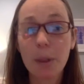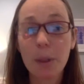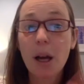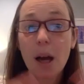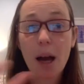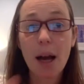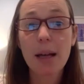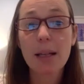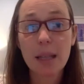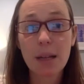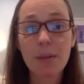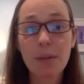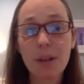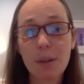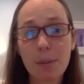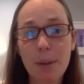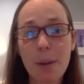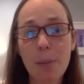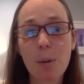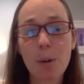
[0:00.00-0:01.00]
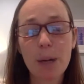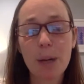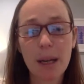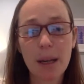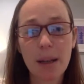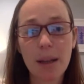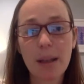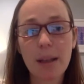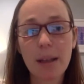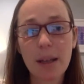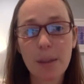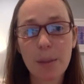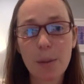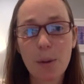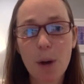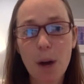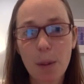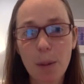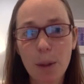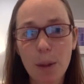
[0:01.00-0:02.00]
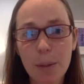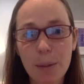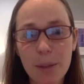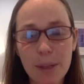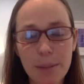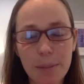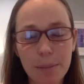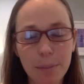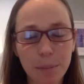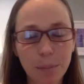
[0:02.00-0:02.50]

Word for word: because of the memory and thinking problems.